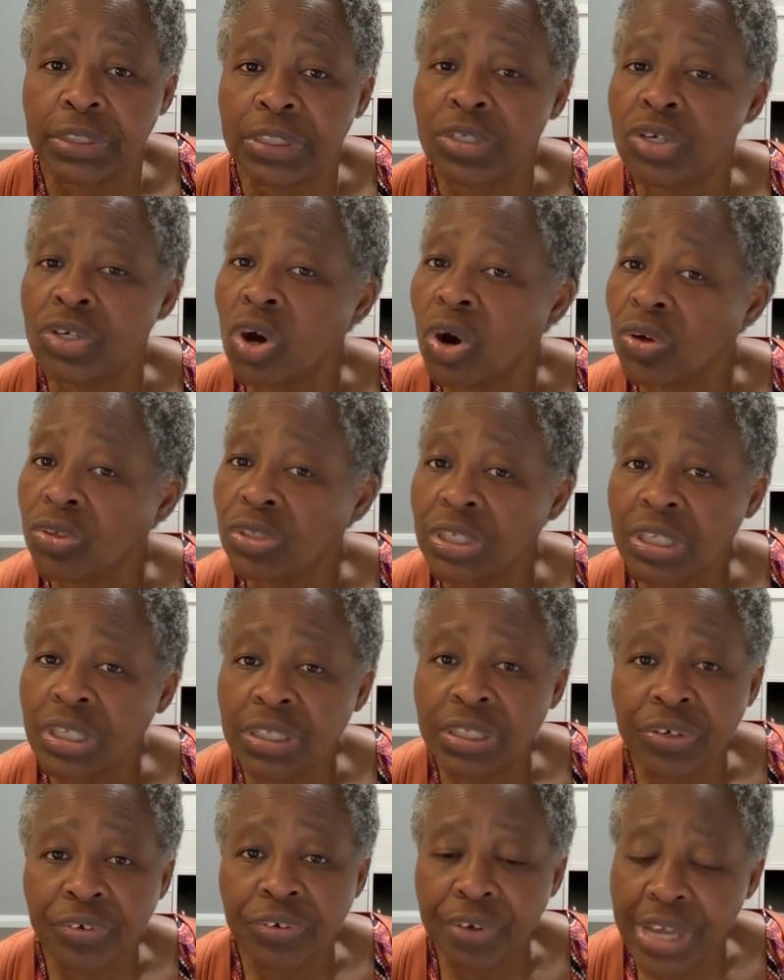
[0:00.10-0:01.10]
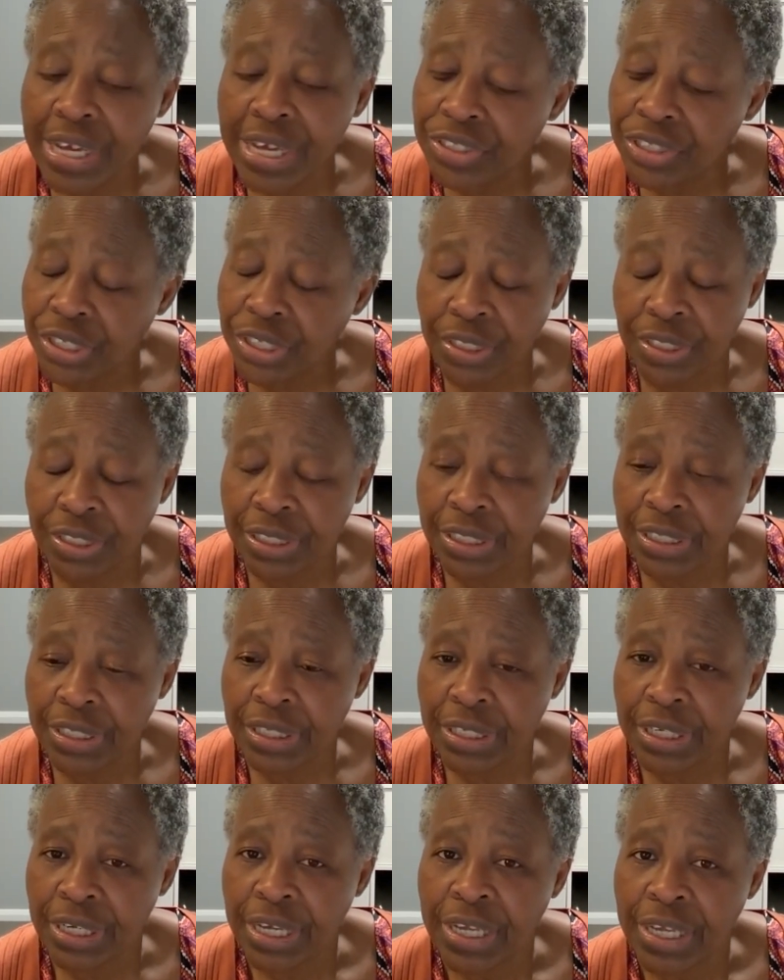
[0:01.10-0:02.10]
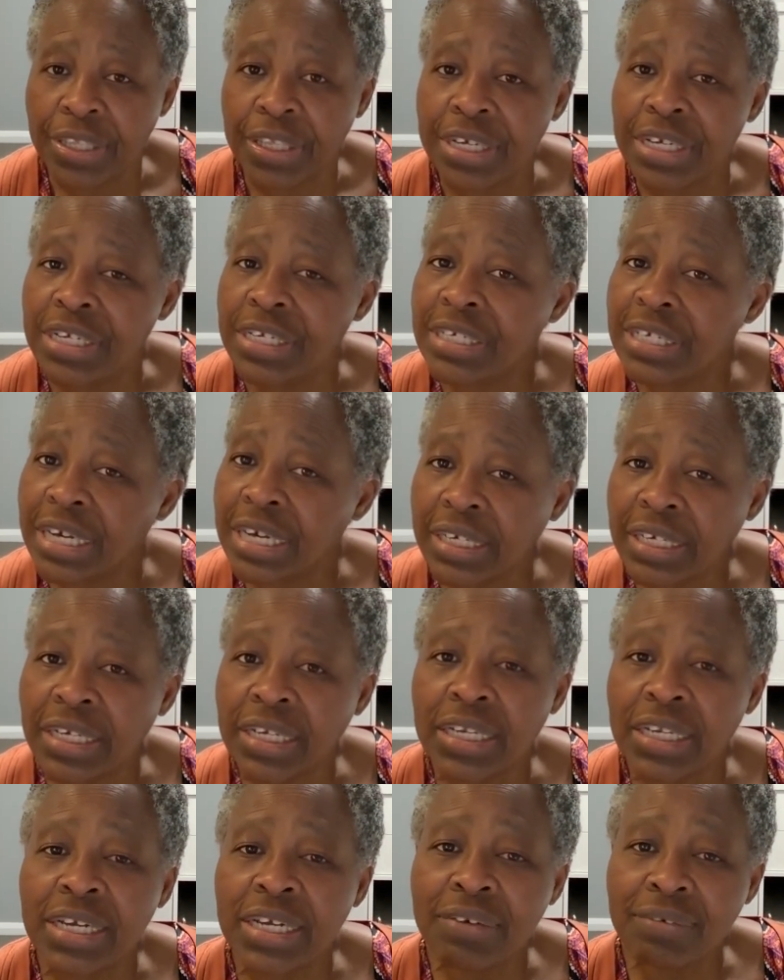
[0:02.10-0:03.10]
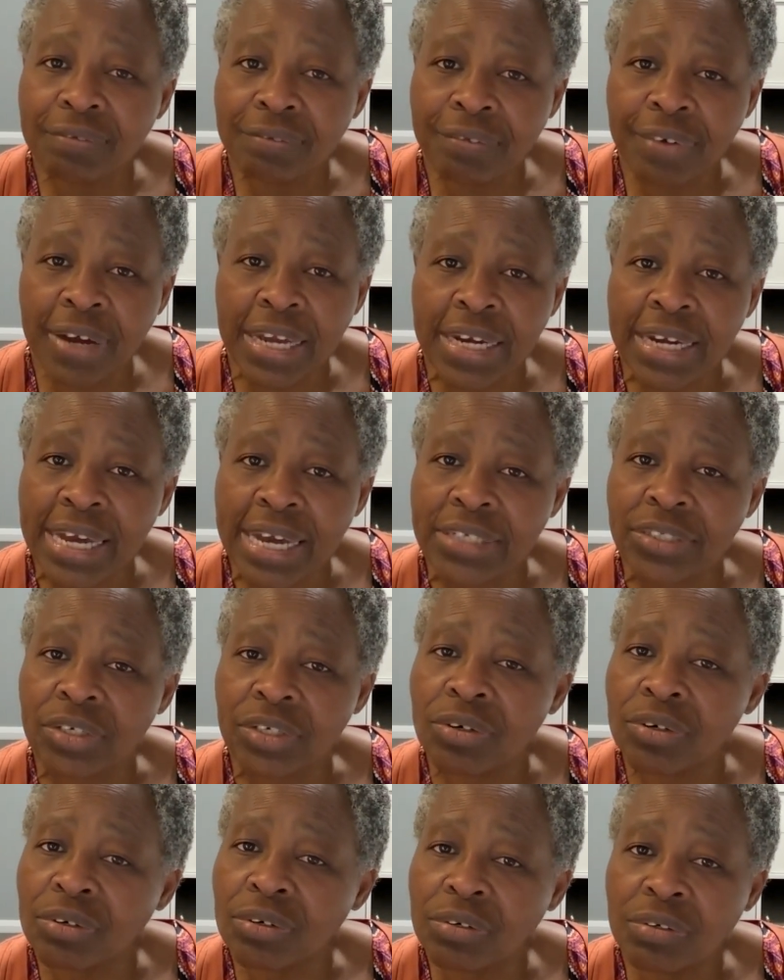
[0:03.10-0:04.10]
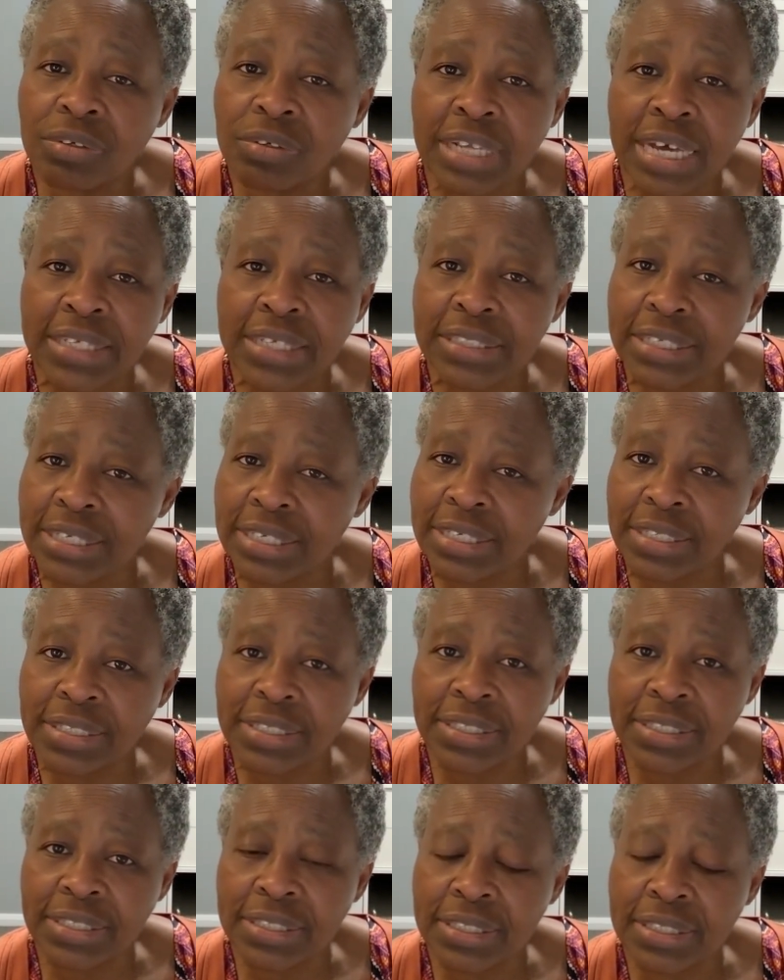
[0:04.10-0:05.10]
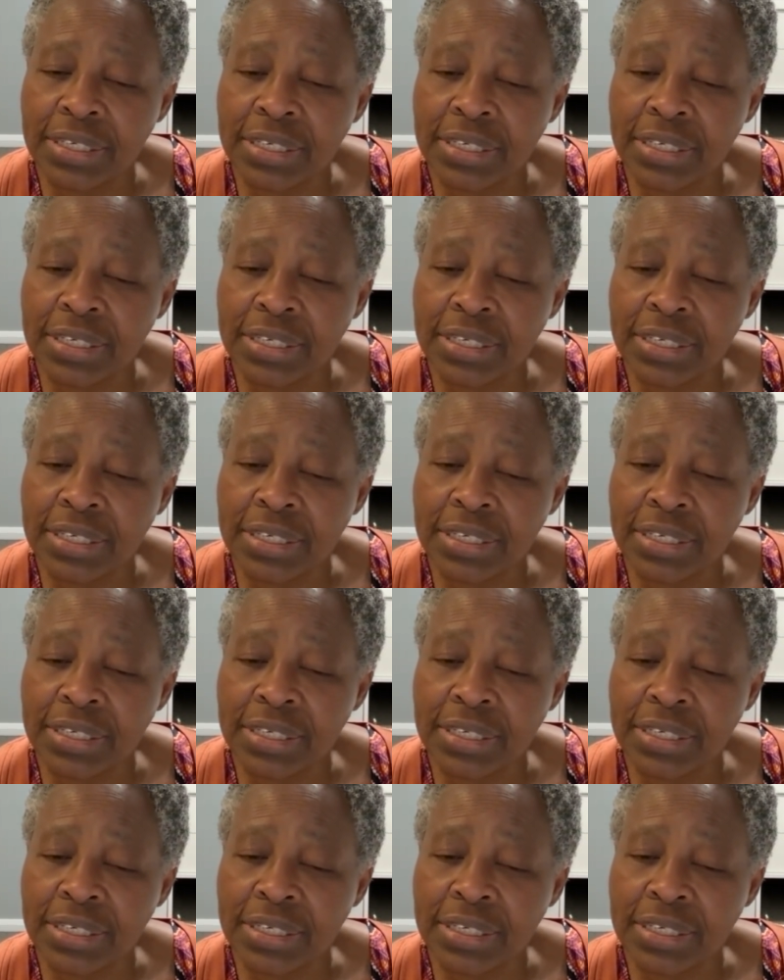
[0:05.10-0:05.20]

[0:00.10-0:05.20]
God the Creator, the eternal, infinite, all that is,